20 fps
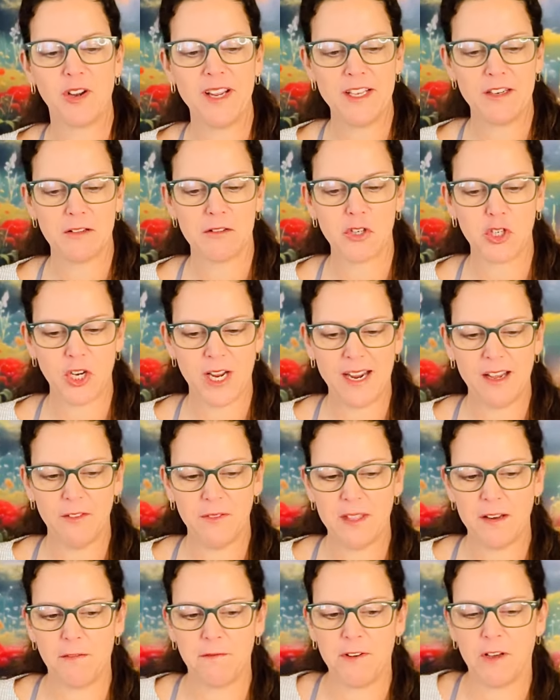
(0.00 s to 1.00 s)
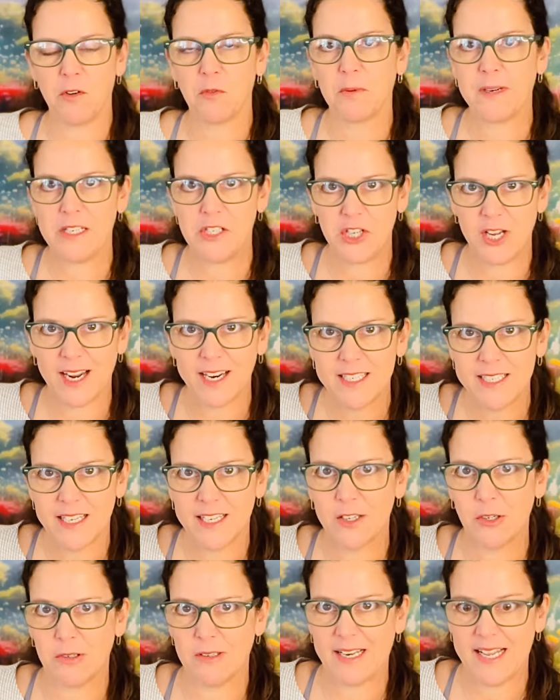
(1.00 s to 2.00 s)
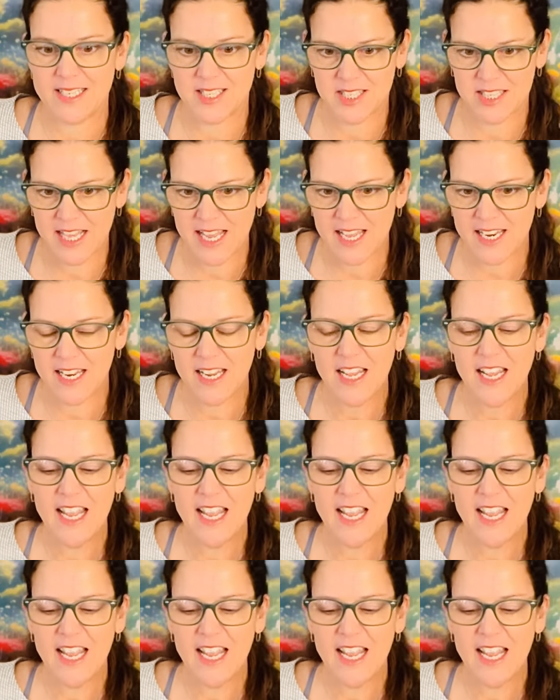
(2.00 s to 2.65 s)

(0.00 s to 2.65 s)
inner child that felt rejected or less than